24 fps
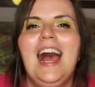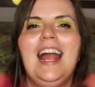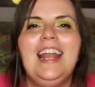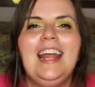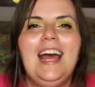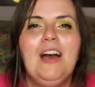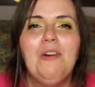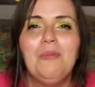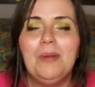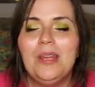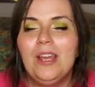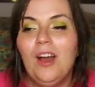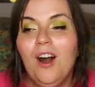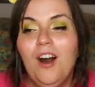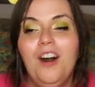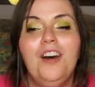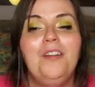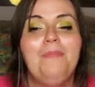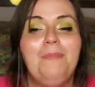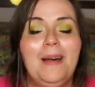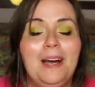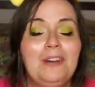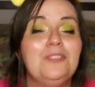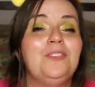and how we
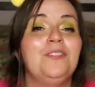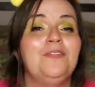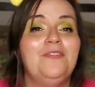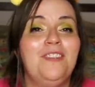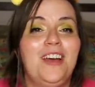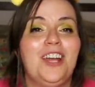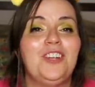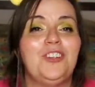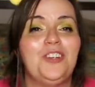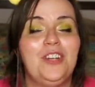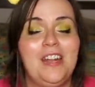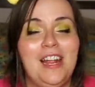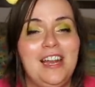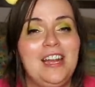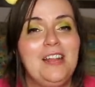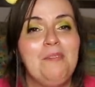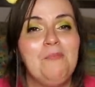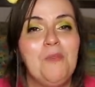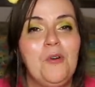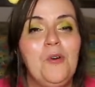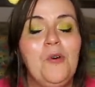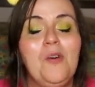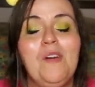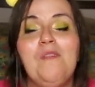can't bow to fashion
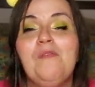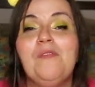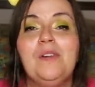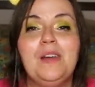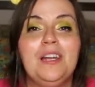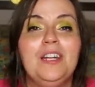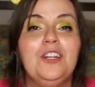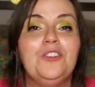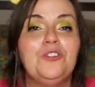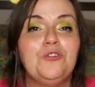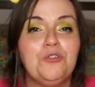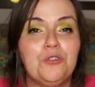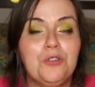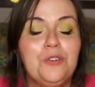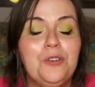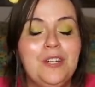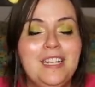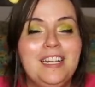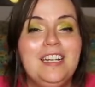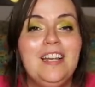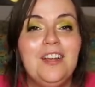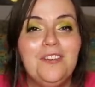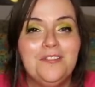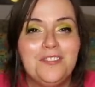anymore if we're going to
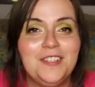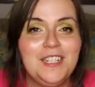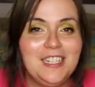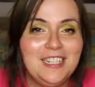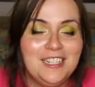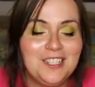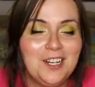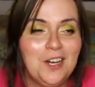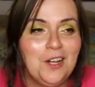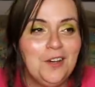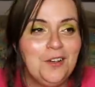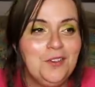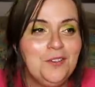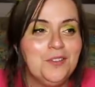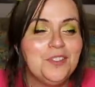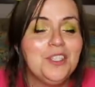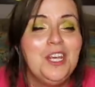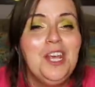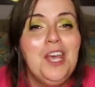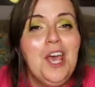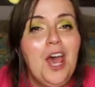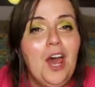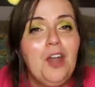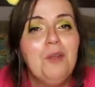truly love these clothes
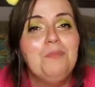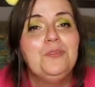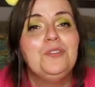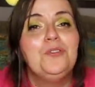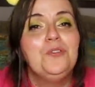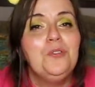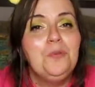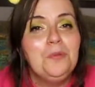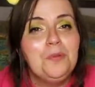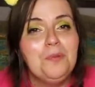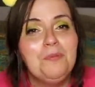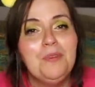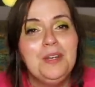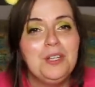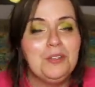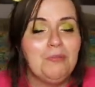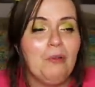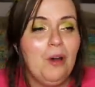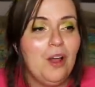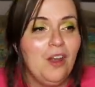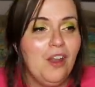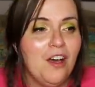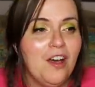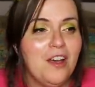and absorb them
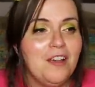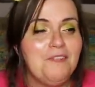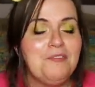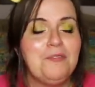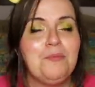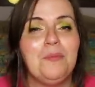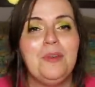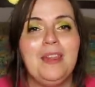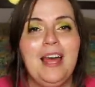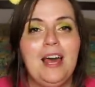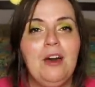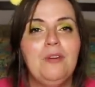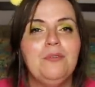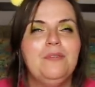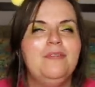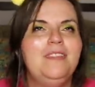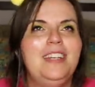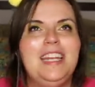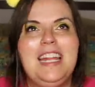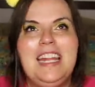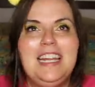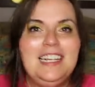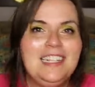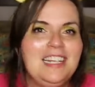into our lives without
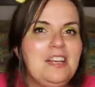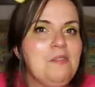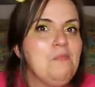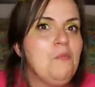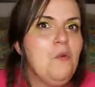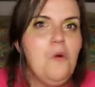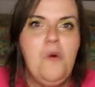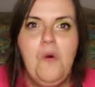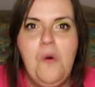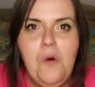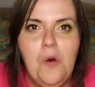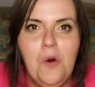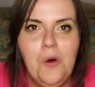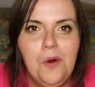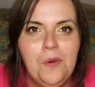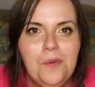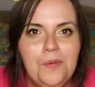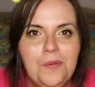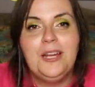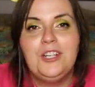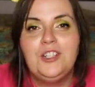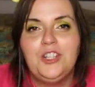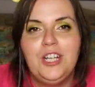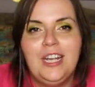needing more,
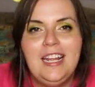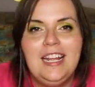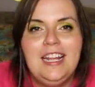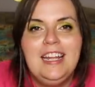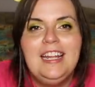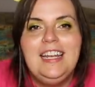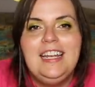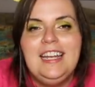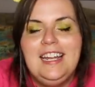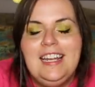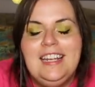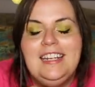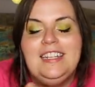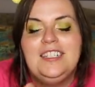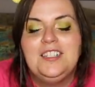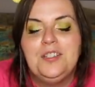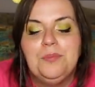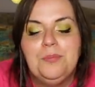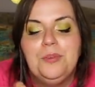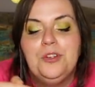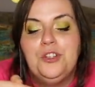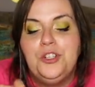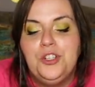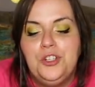especially needing
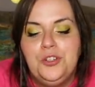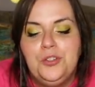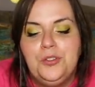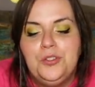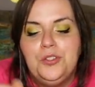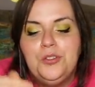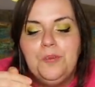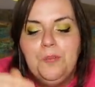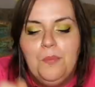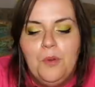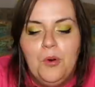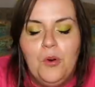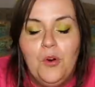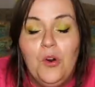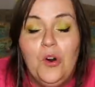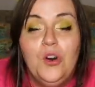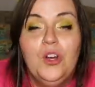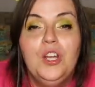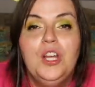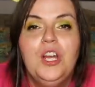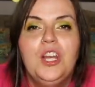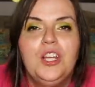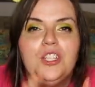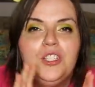to produce
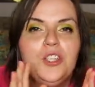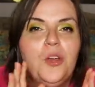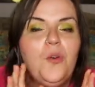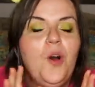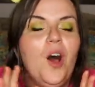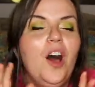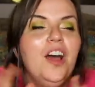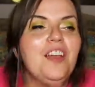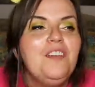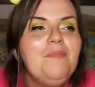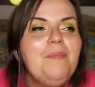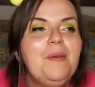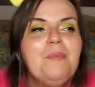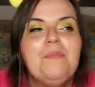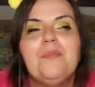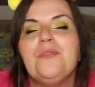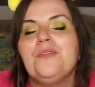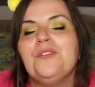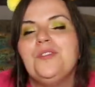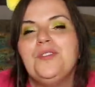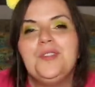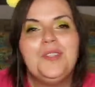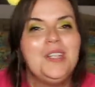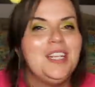more. So I've been
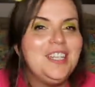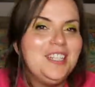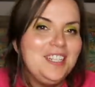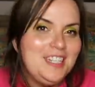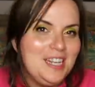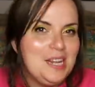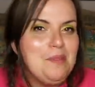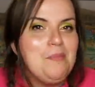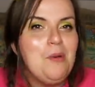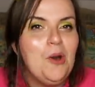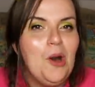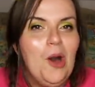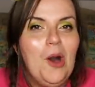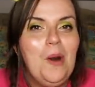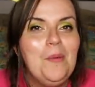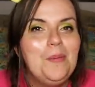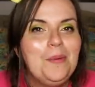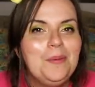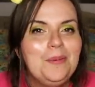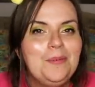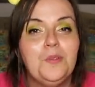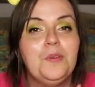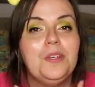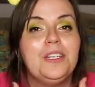perusing
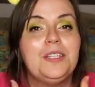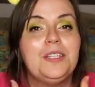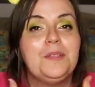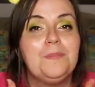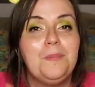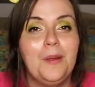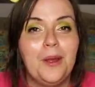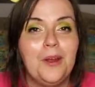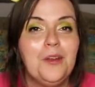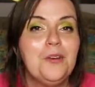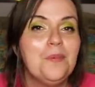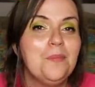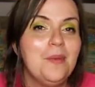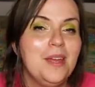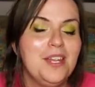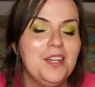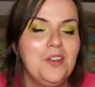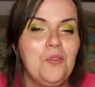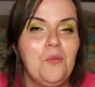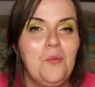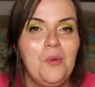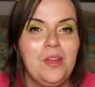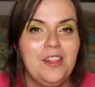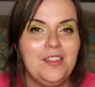Depop to
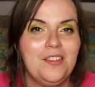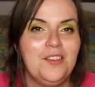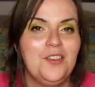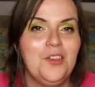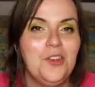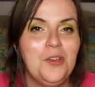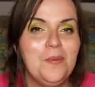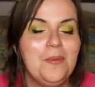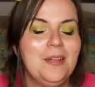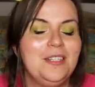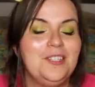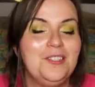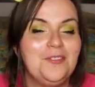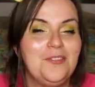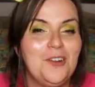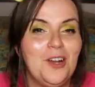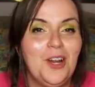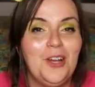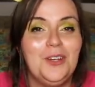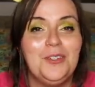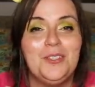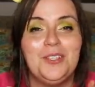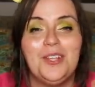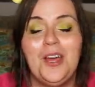experiment with new bits of
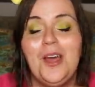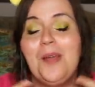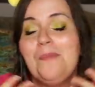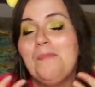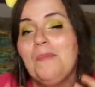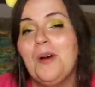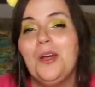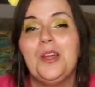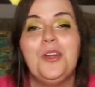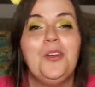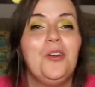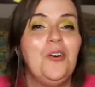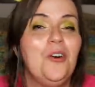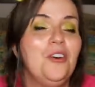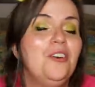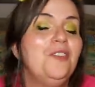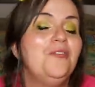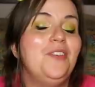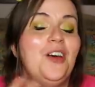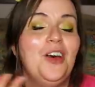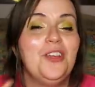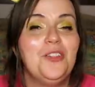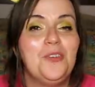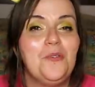clothes that I might not
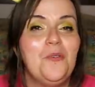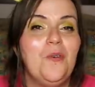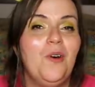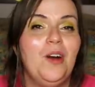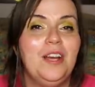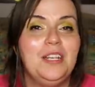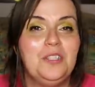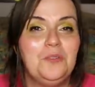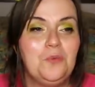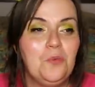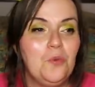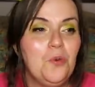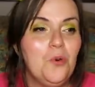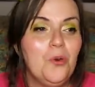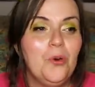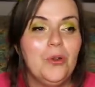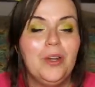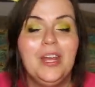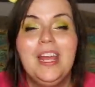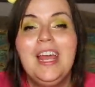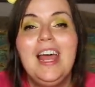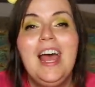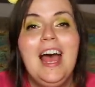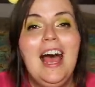have otherwise
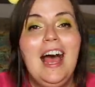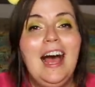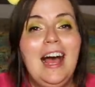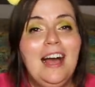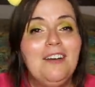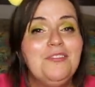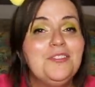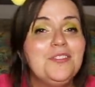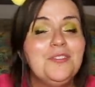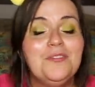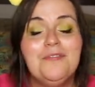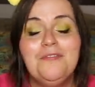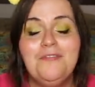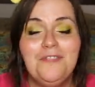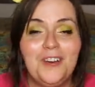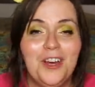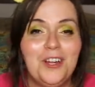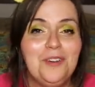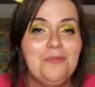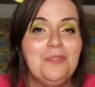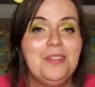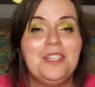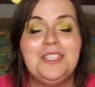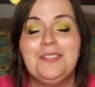worn, have some fun
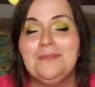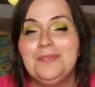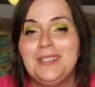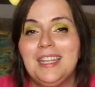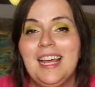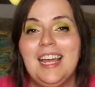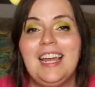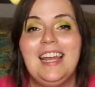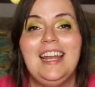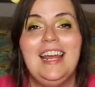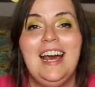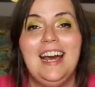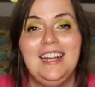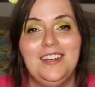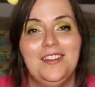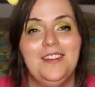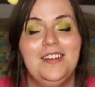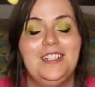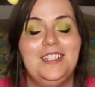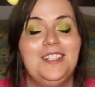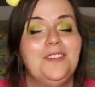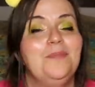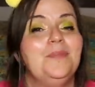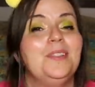fun with some secondhand
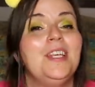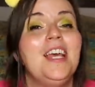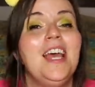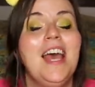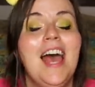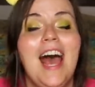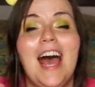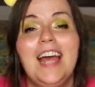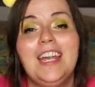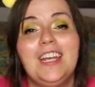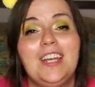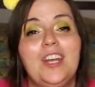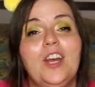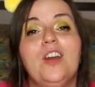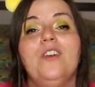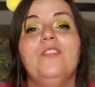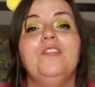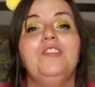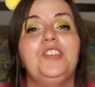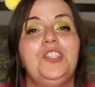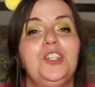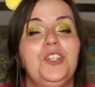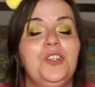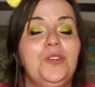items and
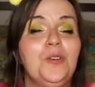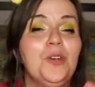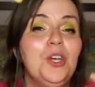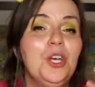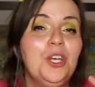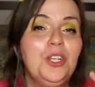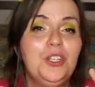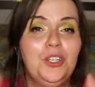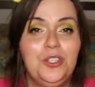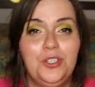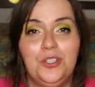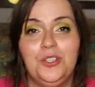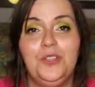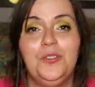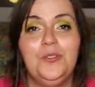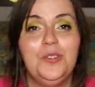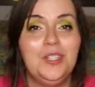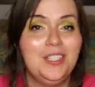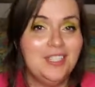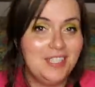encourage you to do the